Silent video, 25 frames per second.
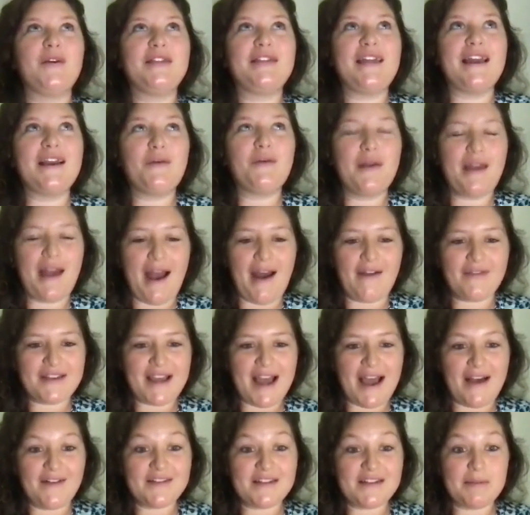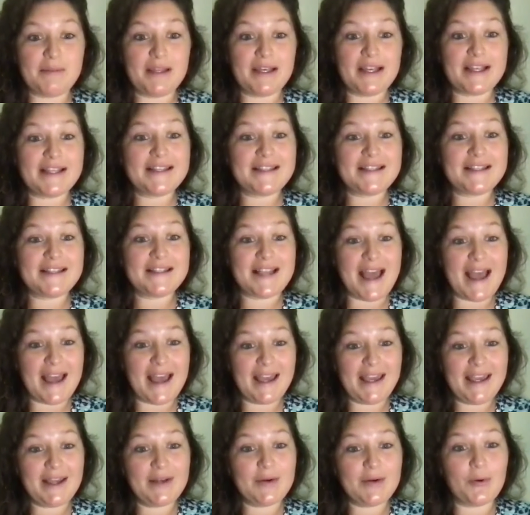think we have to have something to
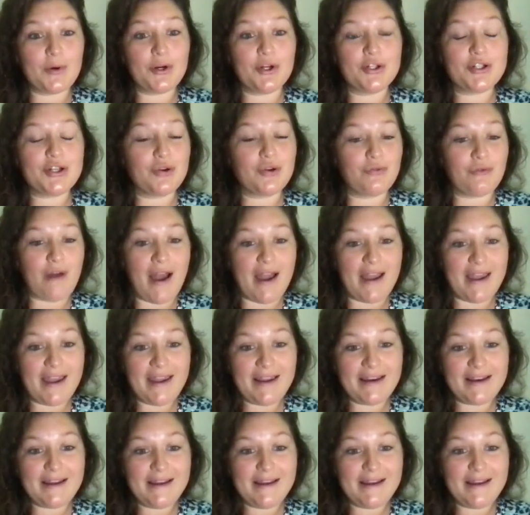say in order to write.